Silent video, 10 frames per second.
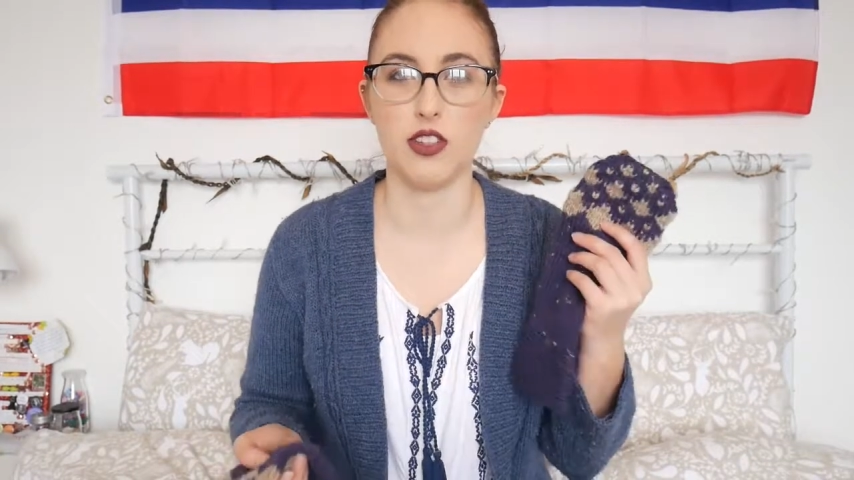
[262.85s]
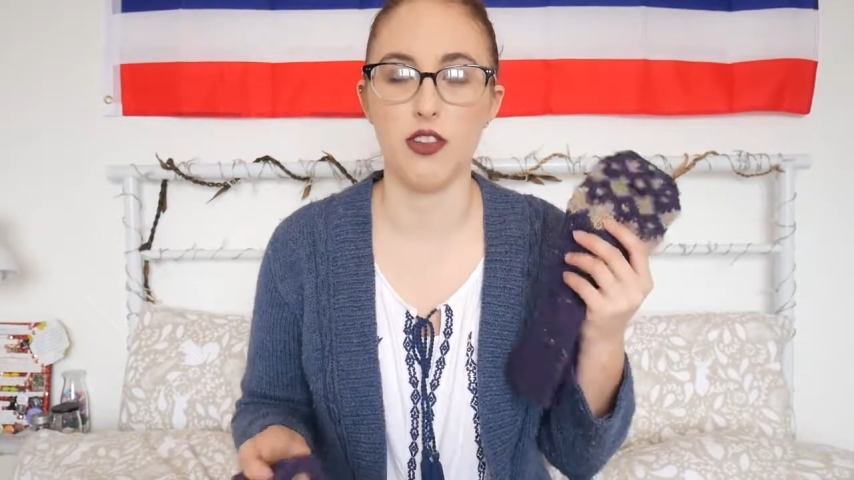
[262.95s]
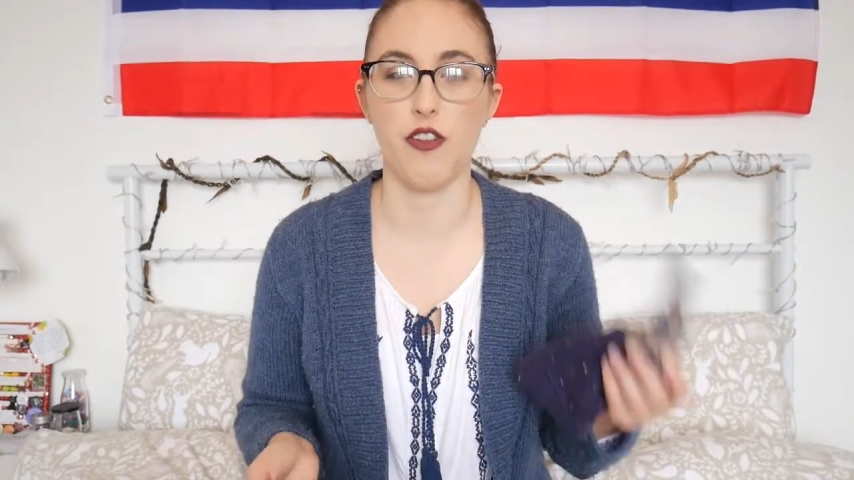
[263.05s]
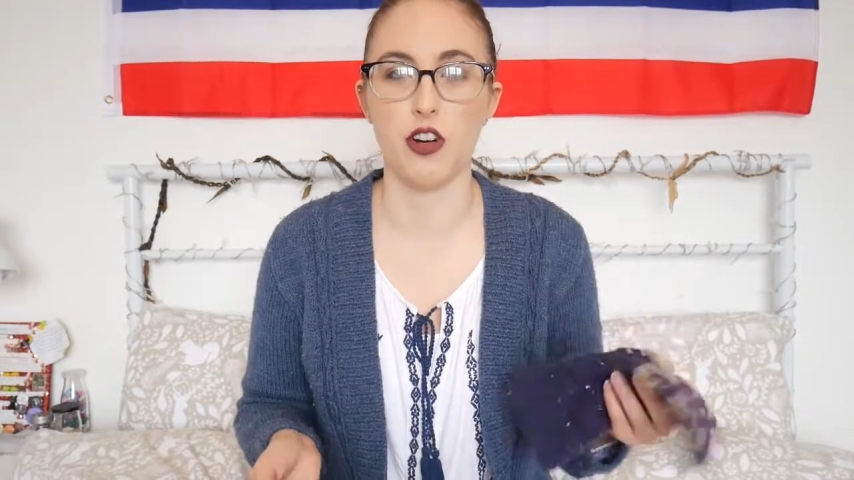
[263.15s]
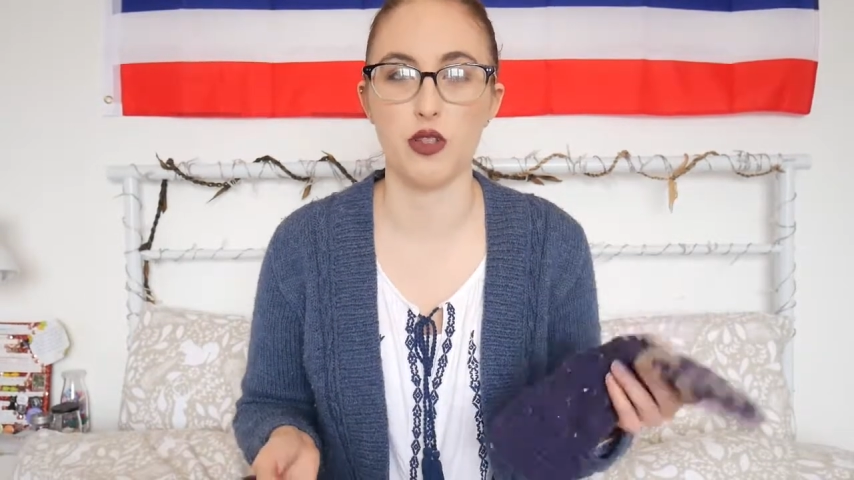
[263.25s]

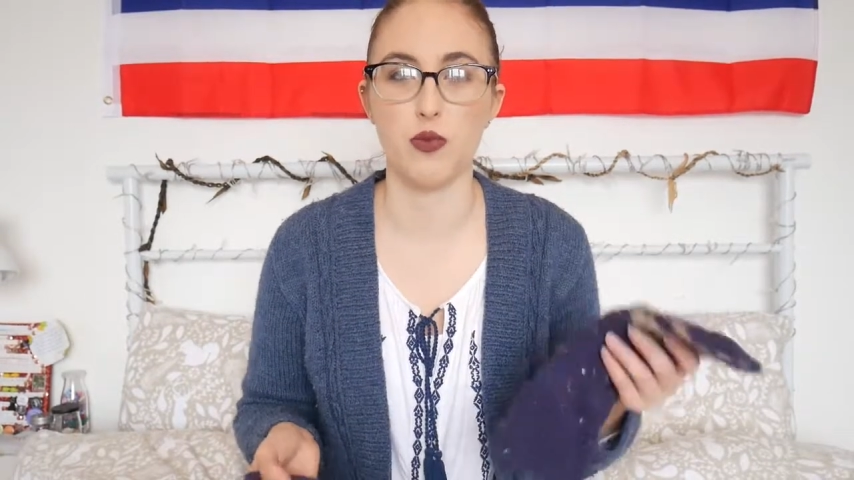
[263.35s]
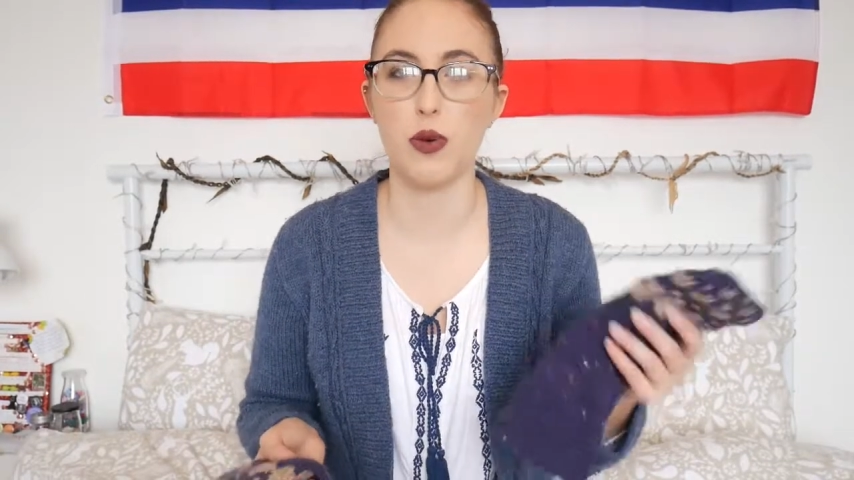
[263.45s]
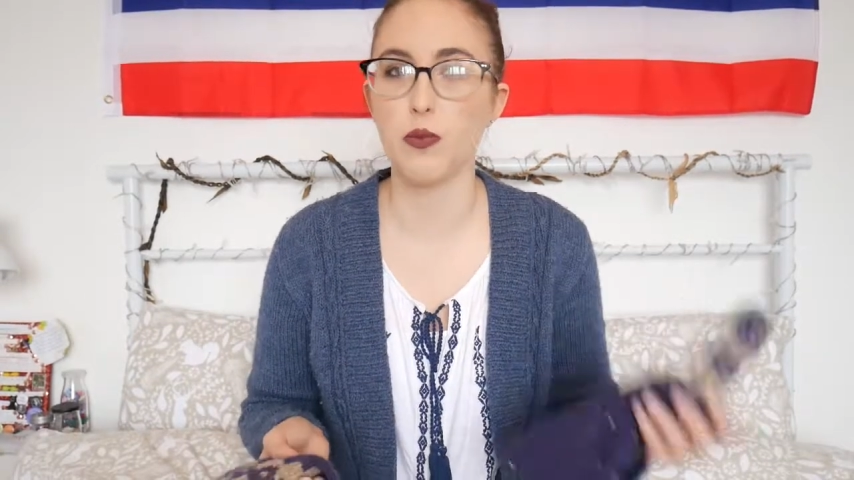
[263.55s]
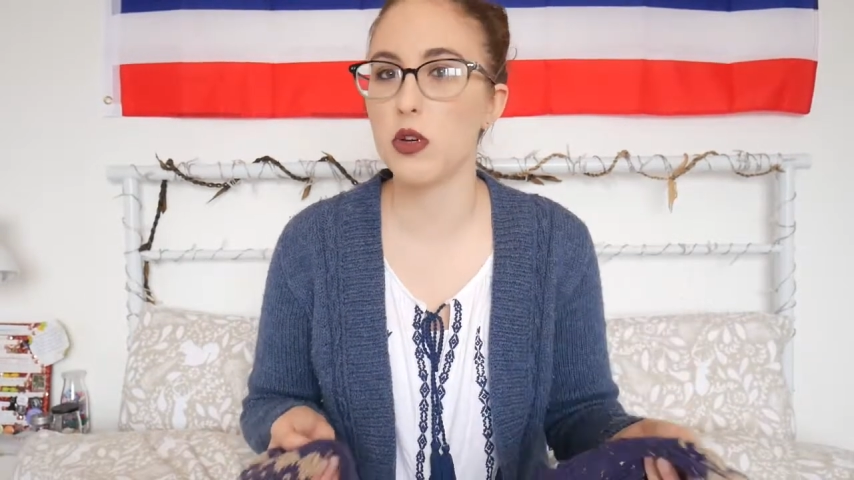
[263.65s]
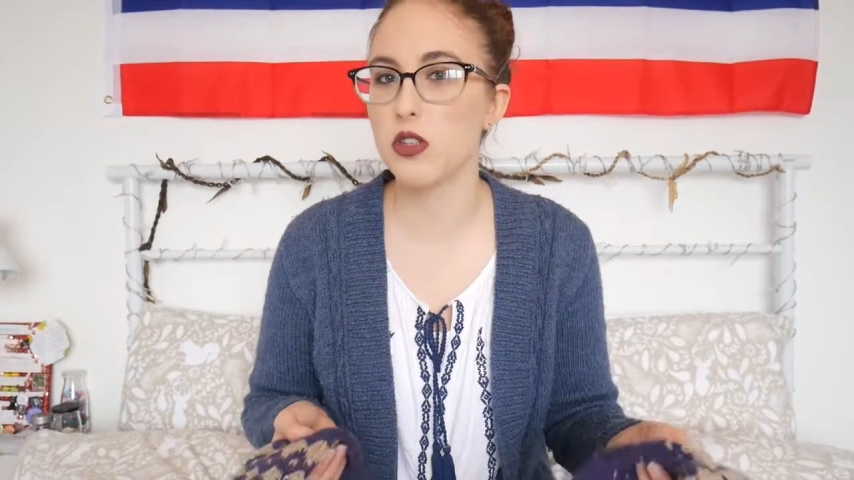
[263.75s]
the first
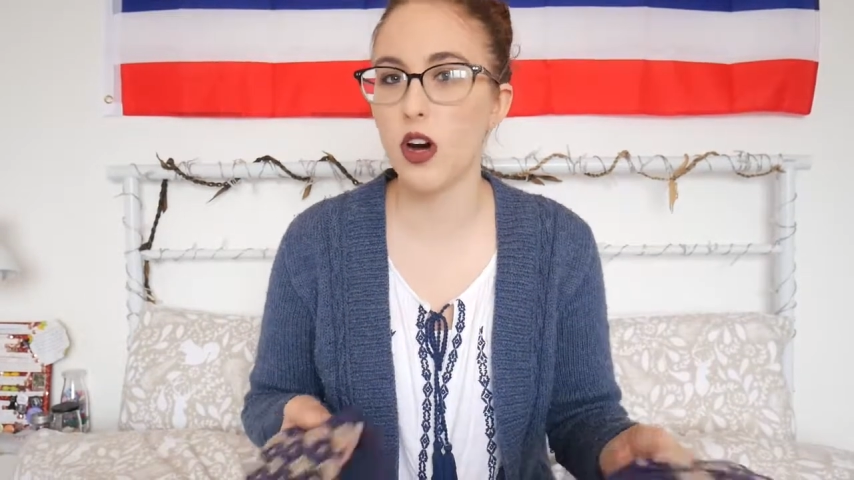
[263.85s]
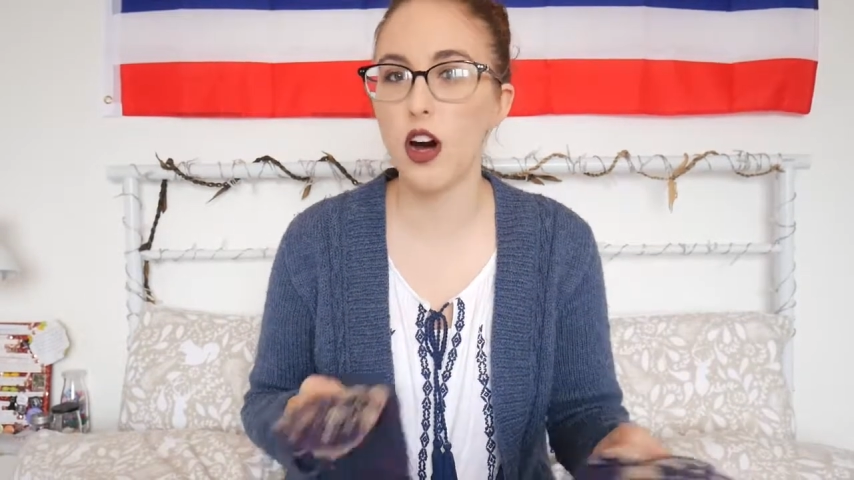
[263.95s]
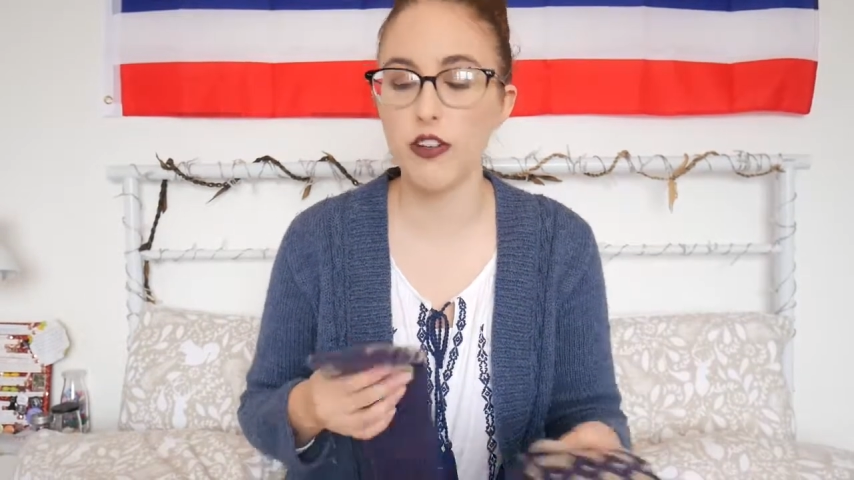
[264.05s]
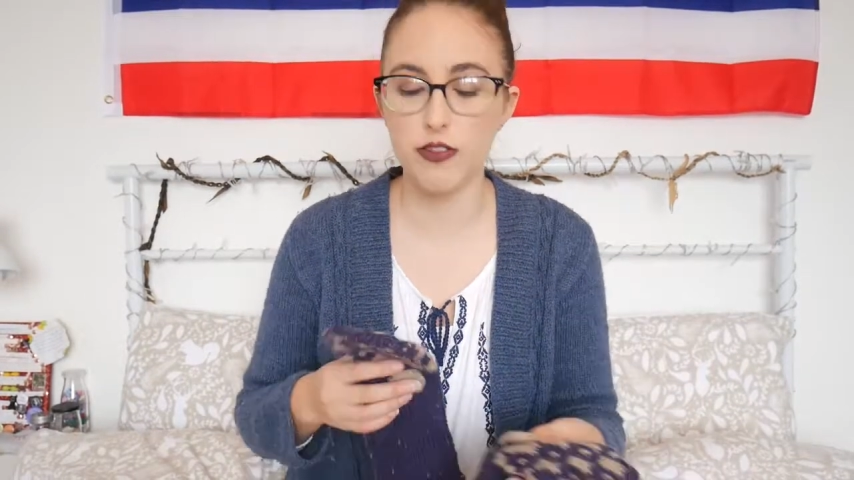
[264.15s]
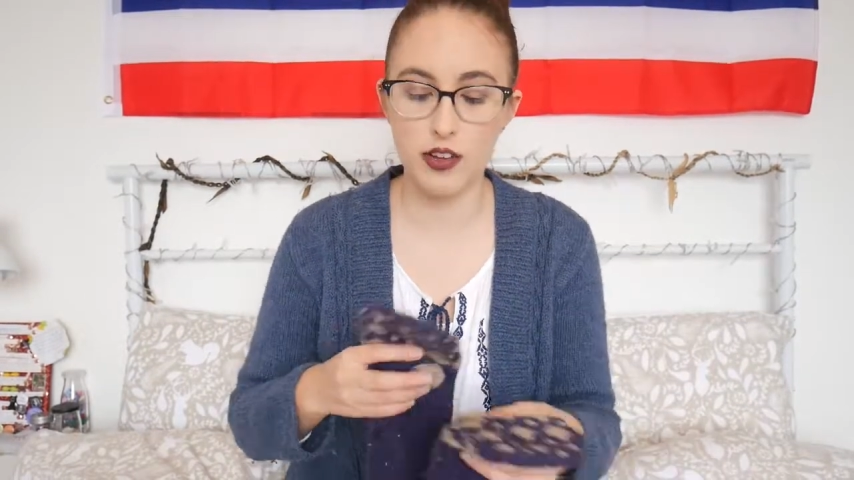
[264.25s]
one was
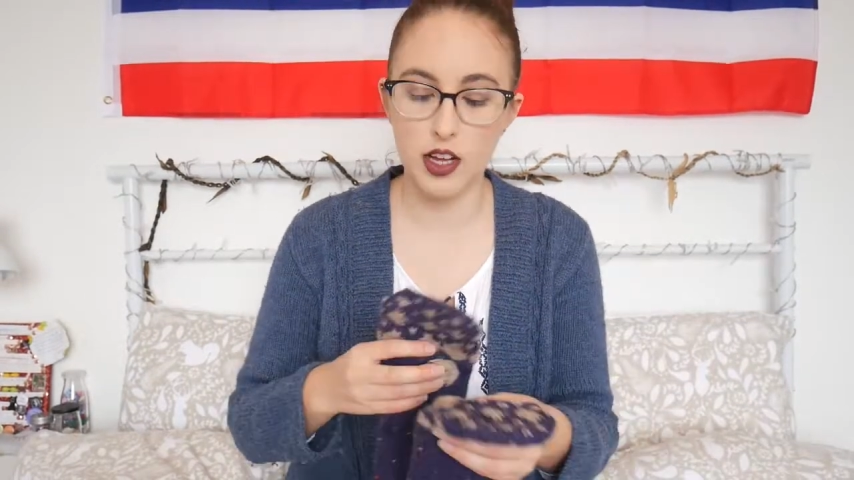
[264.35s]
off